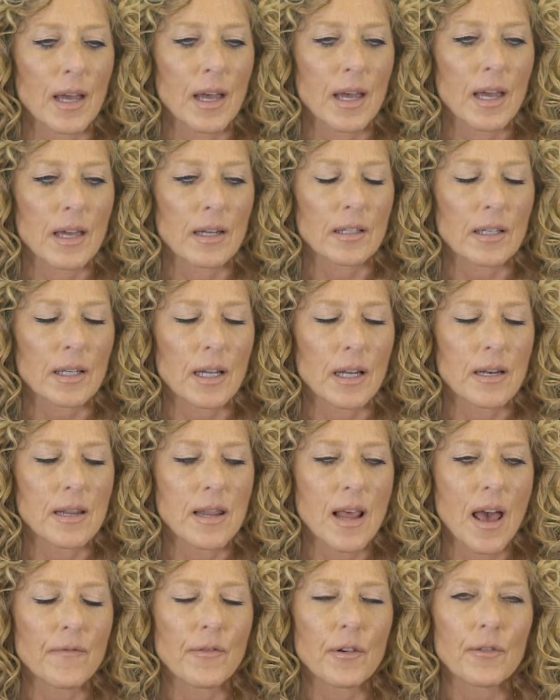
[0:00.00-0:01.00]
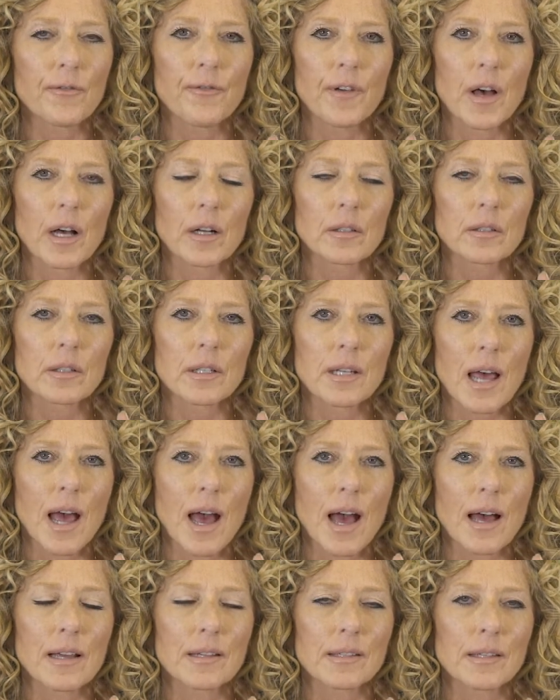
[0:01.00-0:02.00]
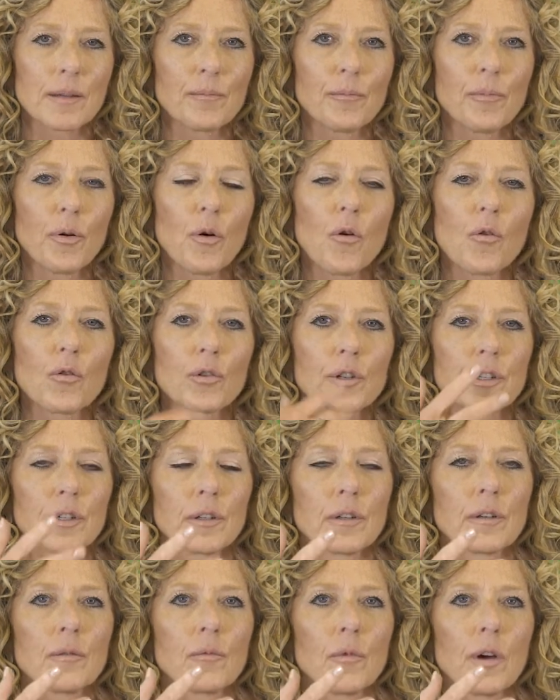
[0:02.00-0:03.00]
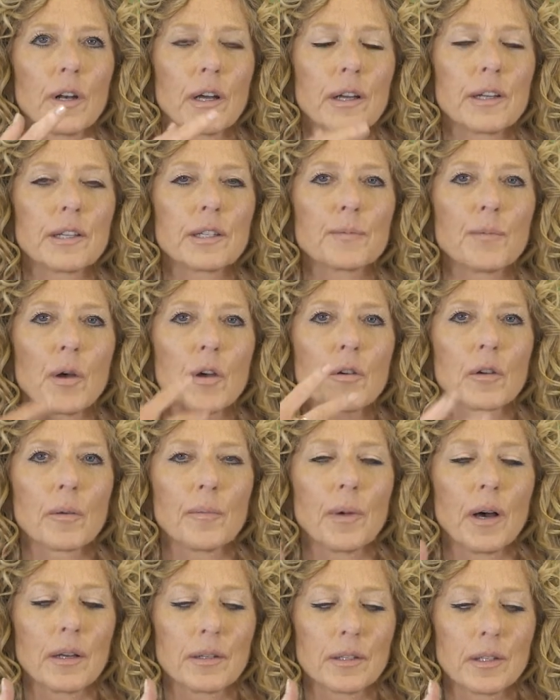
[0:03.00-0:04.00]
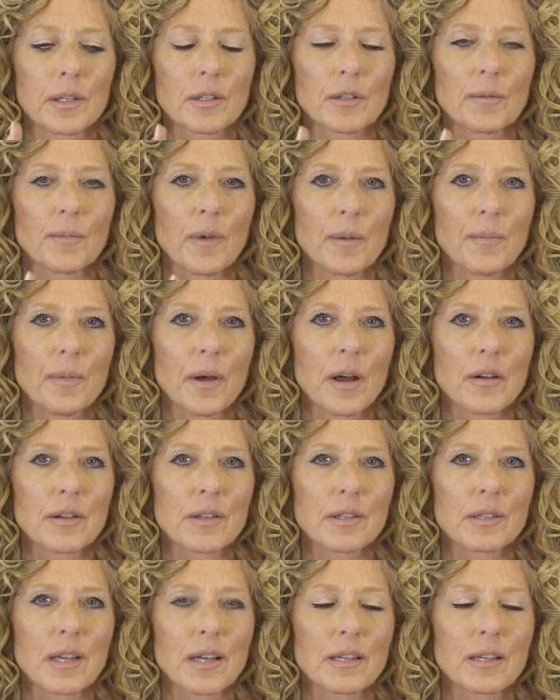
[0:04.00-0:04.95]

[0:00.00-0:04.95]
It never felt as important when I spoke about it to my parents